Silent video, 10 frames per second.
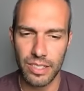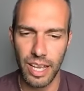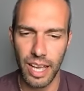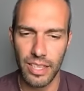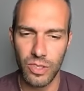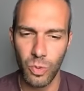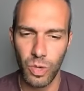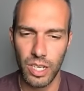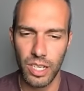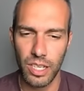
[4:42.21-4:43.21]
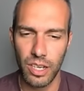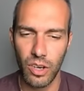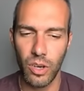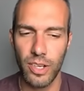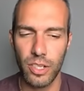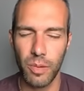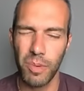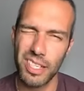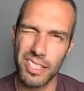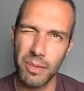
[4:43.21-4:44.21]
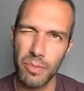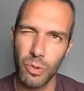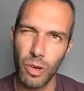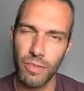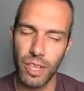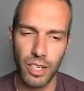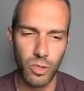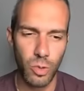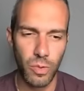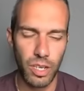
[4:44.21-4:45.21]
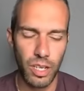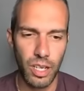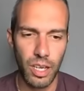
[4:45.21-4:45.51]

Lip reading: 10, 20. Oh, no, I should outpace them. 12, 9, 21.